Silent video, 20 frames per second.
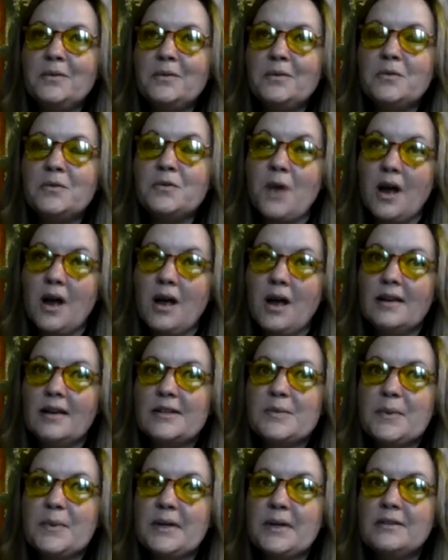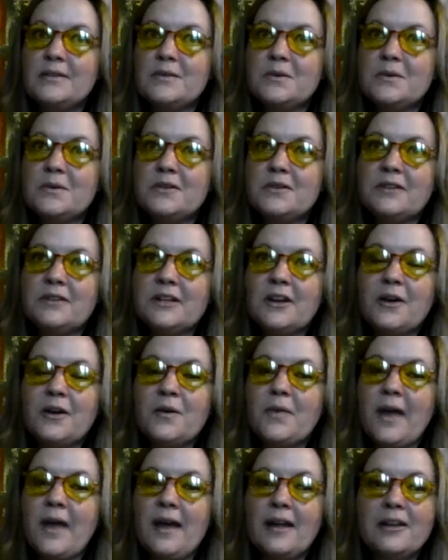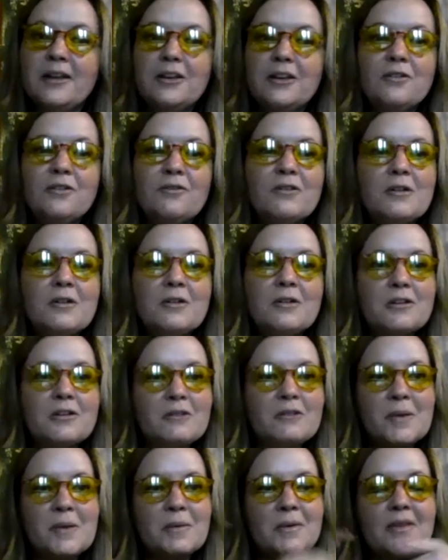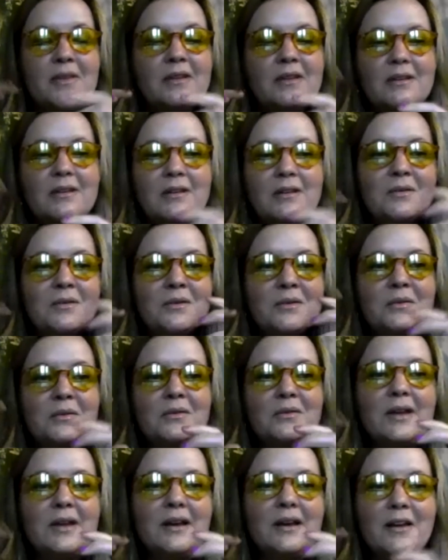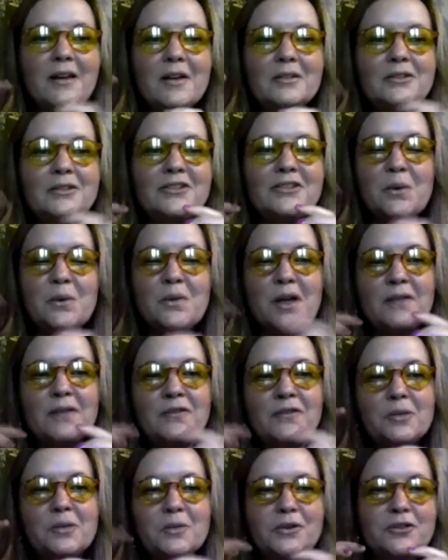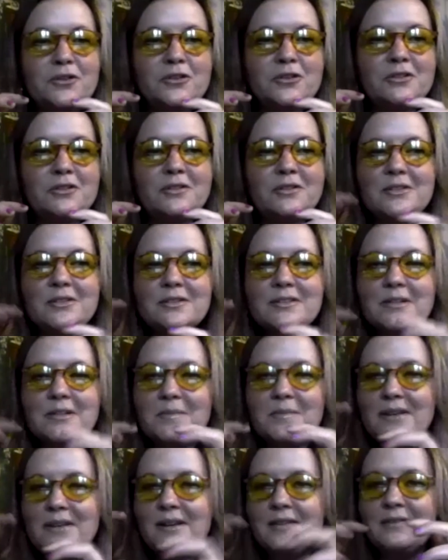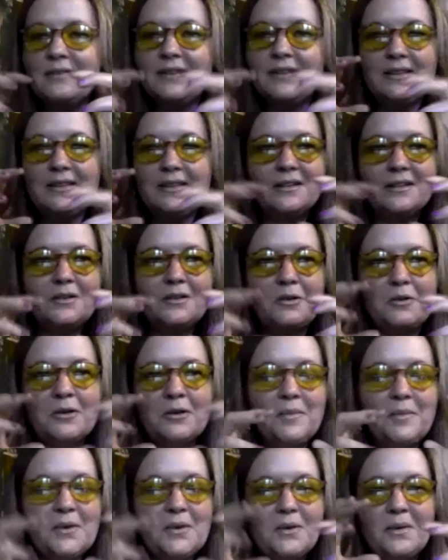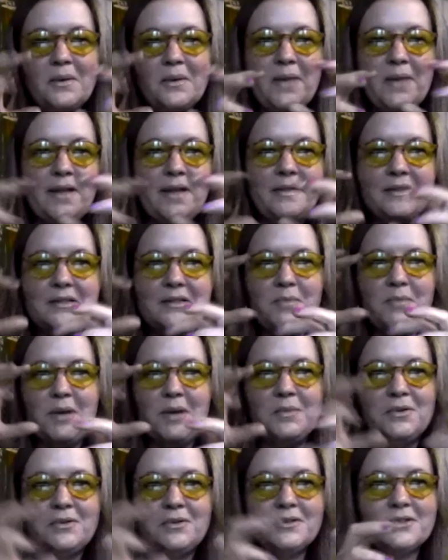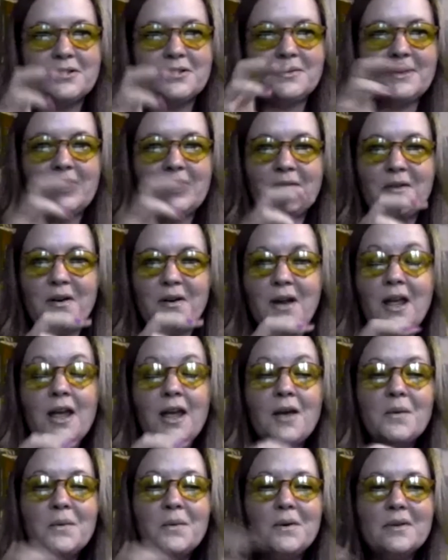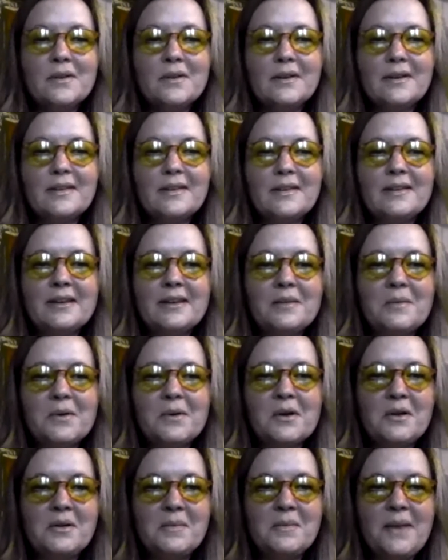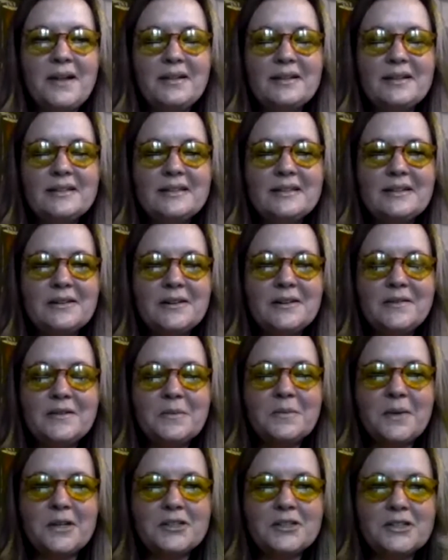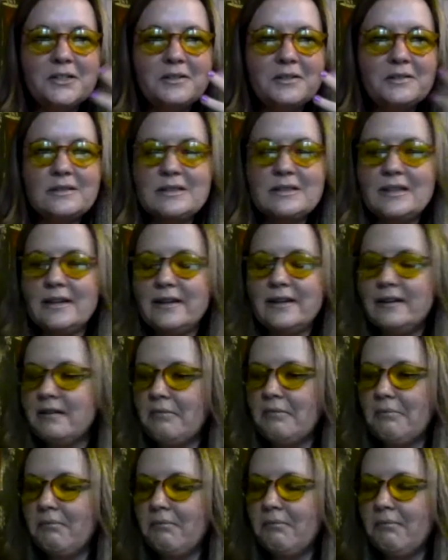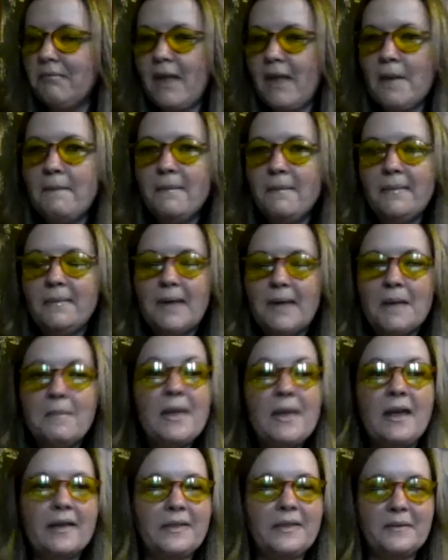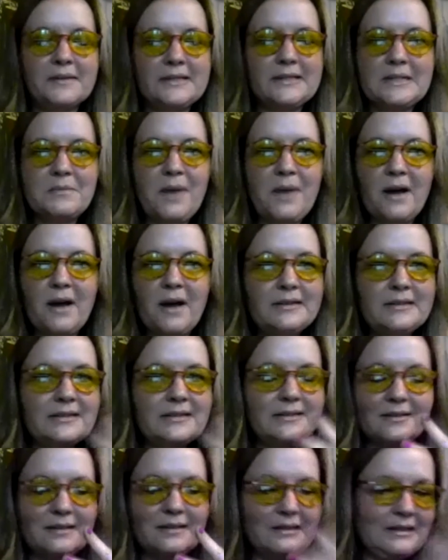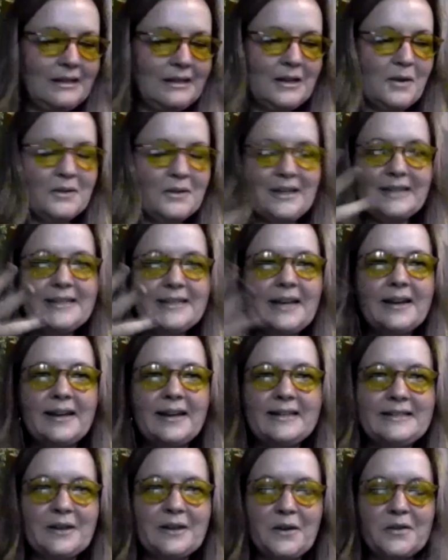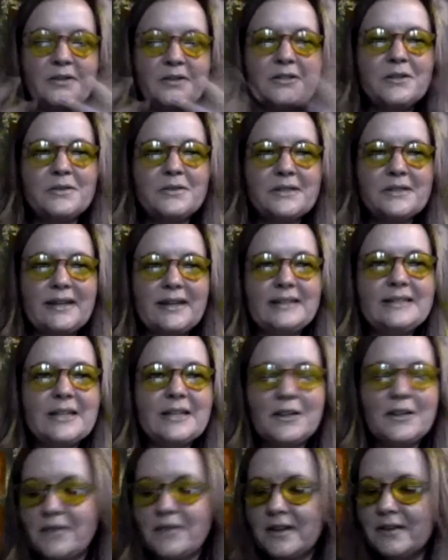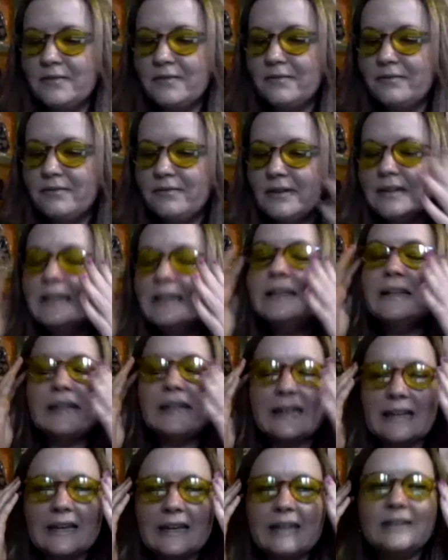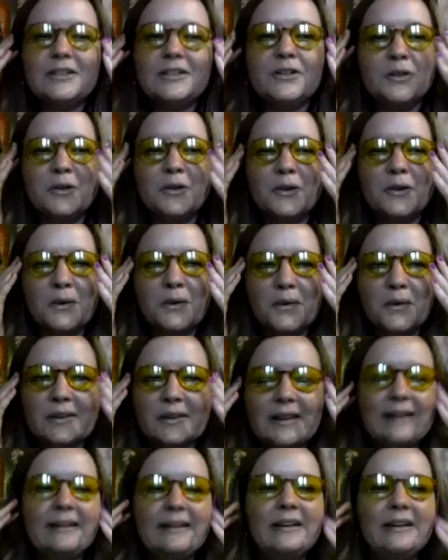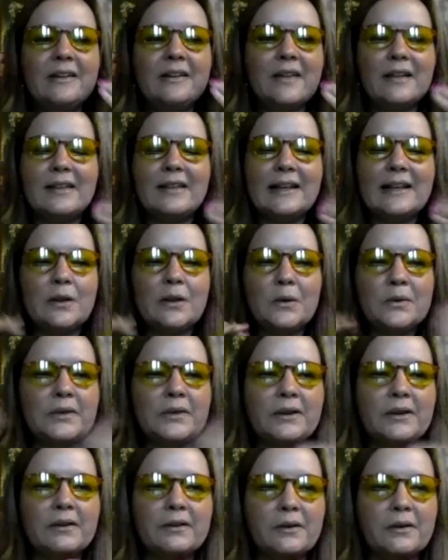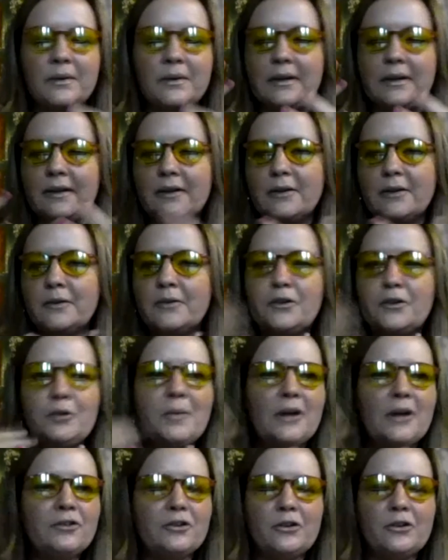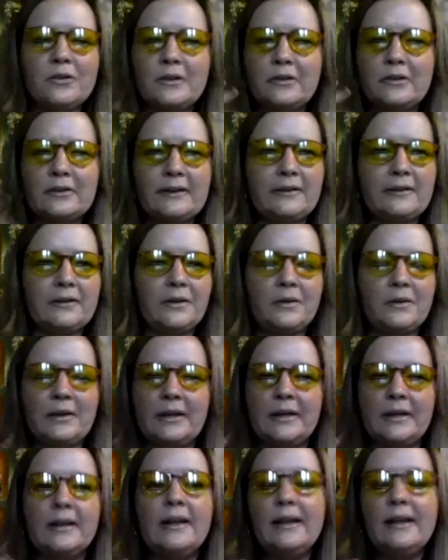drugs, but it's sort of, that you remember the old Zoloft commercials or something of like the little chemical imbalance bubbles or whatever. Well, the chemical imbalance theory of depression was like a myth. It was debunked, like decades ago. There's no scientific validity to this idea that like low serotonin or too much or too little serotonin